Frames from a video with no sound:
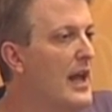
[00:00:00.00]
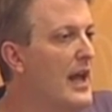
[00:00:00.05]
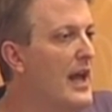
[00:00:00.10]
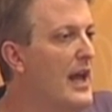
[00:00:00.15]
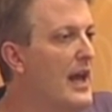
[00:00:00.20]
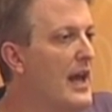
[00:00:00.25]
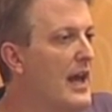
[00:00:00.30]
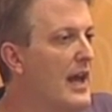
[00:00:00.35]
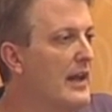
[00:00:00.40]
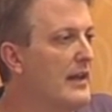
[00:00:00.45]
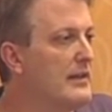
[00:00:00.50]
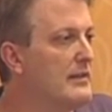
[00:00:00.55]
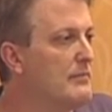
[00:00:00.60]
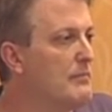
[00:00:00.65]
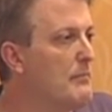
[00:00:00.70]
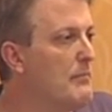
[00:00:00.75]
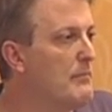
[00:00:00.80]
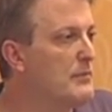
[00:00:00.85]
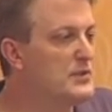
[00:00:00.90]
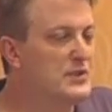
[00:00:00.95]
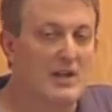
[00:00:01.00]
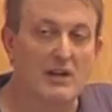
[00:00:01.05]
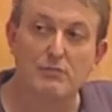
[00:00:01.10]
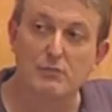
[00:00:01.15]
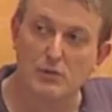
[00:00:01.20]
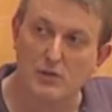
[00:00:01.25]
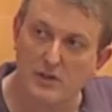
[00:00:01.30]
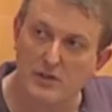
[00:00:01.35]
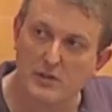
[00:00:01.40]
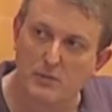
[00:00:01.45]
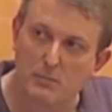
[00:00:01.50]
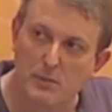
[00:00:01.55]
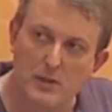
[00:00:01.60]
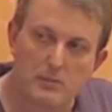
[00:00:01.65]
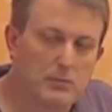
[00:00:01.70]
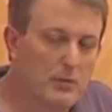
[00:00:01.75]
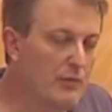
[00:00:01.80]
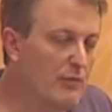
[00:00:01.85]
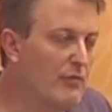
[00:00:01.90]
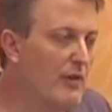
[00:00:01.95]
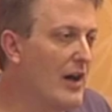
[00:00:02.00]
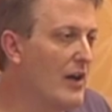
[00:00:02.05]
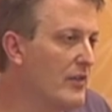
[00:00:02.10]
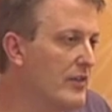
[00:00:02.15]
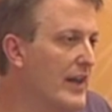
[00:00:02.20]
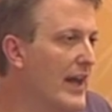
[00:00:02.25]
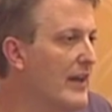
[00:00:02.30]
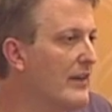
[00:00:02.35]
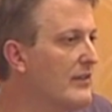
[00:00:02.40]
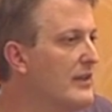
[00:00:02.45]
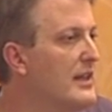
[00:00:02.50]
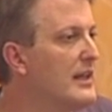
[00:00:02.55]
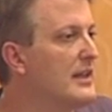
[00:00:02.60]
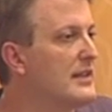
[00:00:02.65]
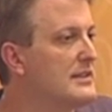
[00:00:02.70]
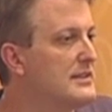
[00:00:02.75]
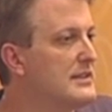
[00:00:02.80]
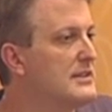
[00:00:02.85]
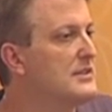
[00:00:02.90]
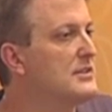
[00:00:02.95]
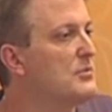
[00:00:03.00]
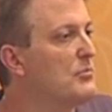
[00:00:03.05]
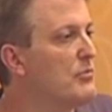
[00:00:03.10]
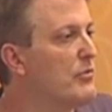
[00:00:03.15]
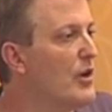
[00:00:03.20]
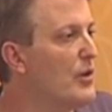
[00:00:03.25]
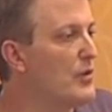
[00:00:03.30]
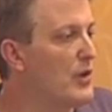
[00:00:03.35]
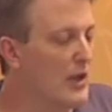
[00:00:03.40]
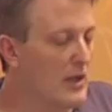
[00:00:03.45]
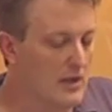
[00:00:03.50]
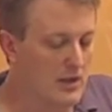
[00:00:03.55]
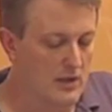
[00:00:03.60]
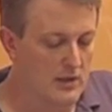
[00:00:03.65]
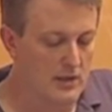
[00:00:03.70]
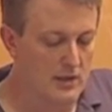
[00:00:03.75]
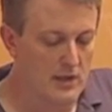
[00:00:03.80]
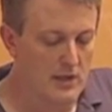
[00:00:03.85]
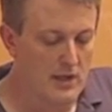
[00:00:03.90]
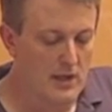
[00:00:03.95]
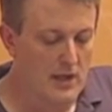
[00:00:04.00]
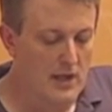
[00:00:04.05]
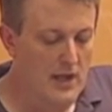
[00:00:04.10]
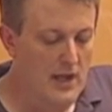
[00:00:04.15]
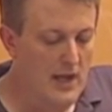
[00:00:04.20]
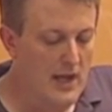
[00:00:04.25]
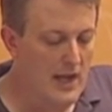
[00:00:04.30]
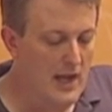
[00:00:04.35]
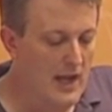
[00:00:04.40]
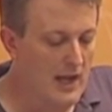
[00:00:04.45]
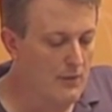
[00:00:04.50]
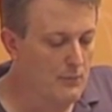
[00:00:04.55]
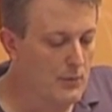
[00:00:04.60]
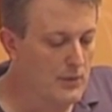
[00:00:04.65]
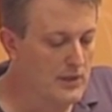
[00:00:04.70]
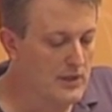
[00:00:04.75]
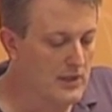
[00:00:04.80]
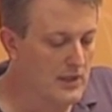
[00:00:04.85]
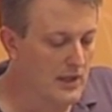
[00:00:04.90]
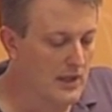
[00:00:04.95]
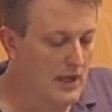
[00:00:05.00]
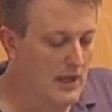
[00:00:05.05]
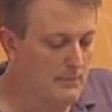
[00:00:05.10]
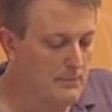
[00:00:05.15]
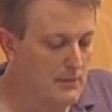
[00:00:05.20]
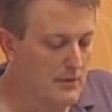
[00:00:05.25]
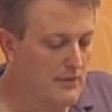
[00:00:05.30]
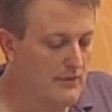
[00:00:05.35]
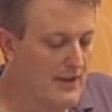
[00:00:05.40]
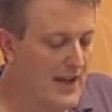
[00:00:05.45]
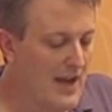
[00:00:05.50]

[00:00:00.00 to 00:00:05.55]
And several hundred people followed that link and did some voting. And within a couple of